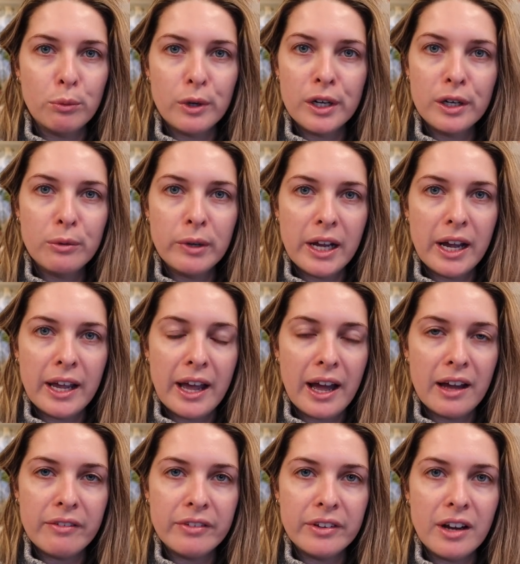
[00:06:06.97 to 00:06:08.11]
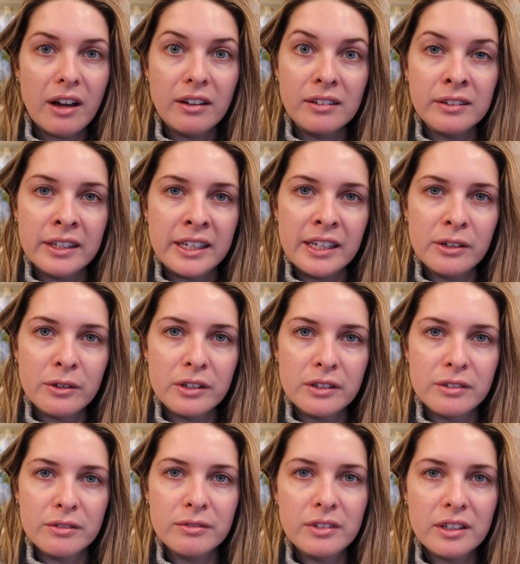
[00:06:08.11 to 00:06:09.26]
work when I have an unclean
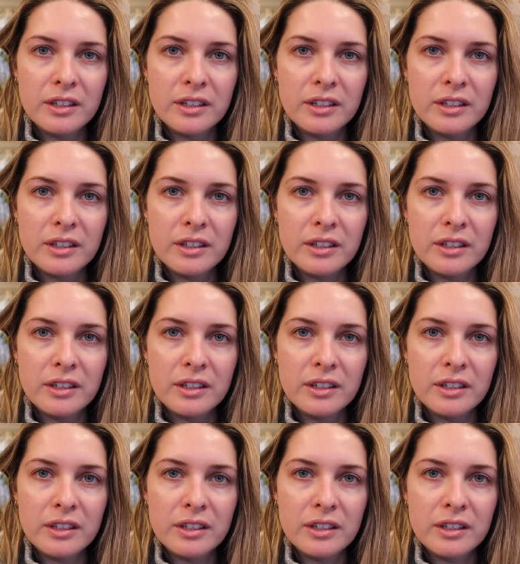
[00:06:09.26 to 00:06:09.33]
or